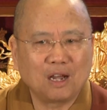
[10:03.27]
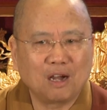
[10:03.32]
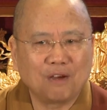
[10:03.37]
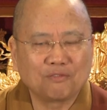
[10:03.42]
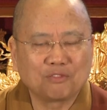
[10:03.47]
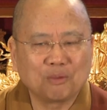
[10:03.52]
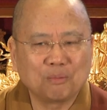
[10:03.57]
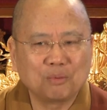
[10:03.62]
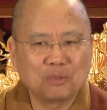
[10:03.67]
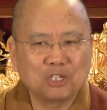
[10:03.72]

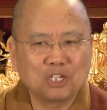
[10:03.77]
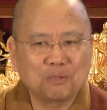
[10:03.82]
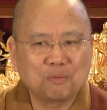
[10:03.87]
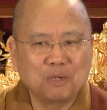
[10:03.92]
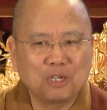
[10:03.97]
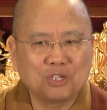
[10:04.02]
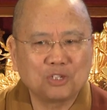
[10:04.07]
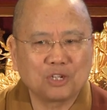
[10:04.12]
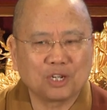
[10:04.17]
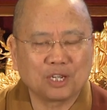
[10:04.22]
of the Buddhist
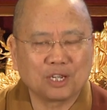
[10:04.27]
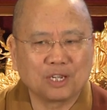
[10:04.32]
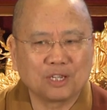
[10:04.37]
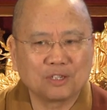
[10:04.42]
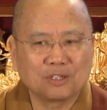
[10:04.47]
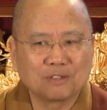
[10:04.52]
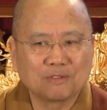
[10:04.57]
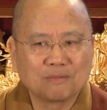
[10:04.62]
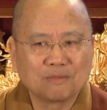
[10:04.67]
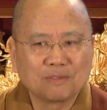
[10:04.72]
teaching
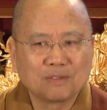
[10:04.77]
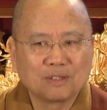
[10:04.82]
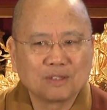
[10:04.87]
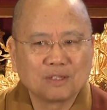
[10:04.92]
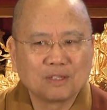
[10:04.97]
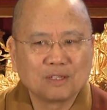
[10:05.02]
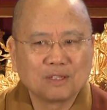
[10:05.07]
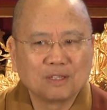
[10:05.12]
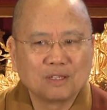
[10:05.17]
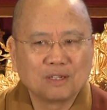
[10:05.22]
is
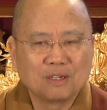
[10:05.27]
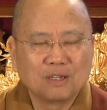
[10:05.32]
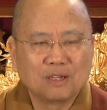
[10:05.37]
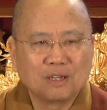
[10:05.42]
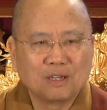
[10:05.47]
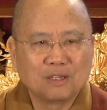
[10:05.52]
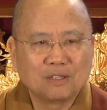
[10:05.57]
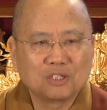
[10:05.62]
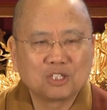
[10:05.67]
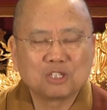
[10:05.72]

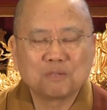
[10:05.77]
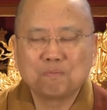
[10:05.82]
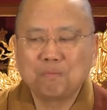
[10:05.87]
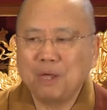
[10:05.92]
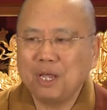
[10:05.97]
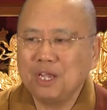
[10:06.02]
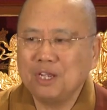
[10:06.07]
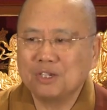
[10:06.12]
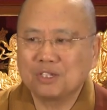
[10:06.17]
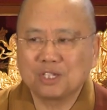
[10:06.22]

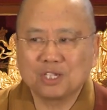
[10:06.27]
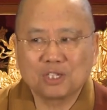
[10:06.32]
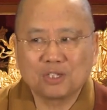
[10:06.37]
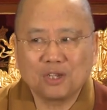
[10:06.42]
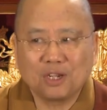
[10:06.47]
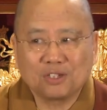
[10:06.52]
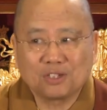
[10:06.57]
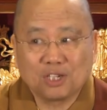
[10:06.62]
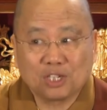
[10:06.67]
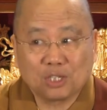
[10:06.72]
space is
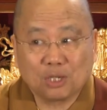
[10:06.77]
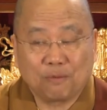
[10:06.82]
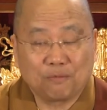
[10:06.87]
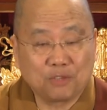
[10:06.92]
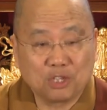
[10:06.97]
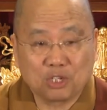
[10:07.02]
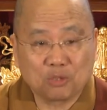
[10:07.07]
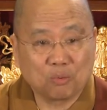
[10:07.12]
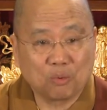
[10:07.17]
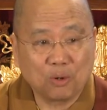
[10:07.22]
not just of
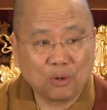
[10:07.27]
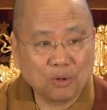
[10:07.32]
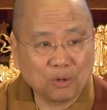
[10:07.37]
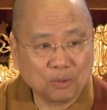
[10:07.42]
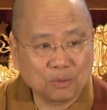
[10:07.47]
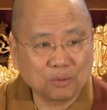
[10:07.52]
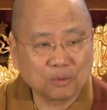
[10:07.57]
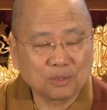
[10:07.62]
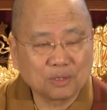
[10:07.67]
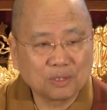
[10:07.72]
this
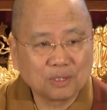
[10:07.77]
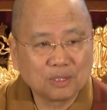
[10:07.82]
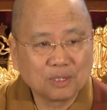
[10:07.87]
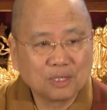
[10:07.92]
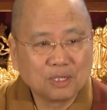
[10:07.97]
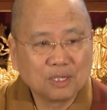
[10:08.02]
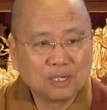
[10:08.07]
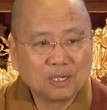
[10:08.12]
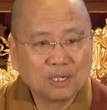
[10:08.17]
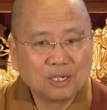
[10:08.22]
world.
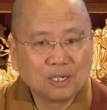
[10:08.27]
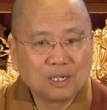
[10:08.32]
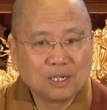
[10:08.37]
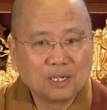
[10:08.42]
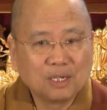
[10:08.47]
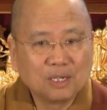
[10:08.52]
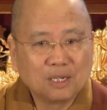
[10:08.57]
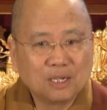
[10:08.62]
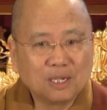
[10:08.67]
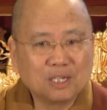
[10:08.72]

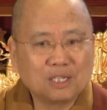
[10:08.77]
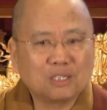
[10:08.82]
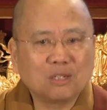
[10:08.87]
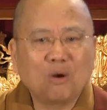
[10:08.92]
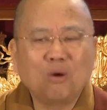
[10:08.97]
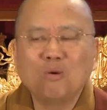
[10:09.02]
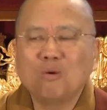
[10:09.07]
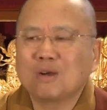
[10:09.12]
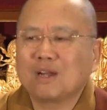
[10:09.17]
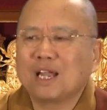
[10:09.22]
It's
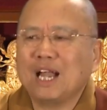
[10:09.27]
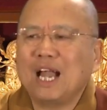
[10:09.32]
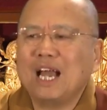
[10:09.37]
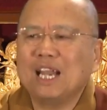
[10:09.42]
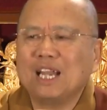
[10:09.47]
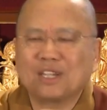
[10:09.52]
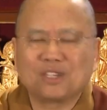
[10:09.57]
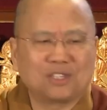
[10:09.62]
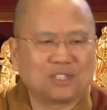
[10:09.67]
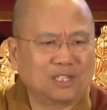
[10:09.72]
the whole
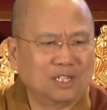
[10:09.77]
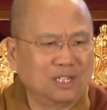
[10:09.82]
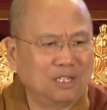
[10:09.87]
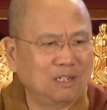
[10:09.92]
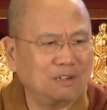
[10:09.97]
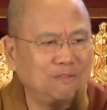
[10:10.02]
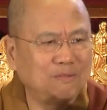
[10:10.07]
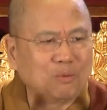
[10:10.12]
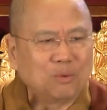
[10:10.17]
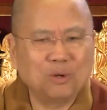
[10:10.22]

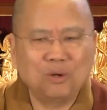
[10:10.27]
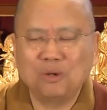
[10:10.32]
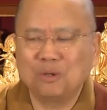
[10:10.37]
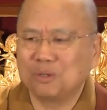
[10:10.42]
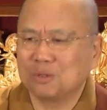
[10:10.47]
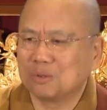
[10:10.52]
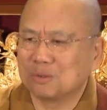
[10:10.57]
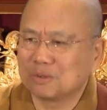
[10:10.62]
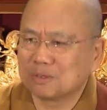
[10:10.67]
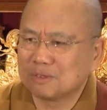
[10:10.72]
galaxy of
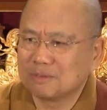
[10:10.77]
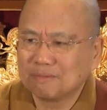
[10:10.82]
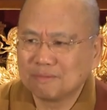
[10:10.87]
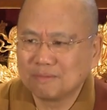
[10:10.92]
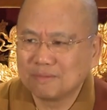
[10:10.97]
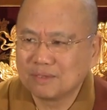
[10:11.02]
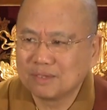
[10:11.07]
worlds.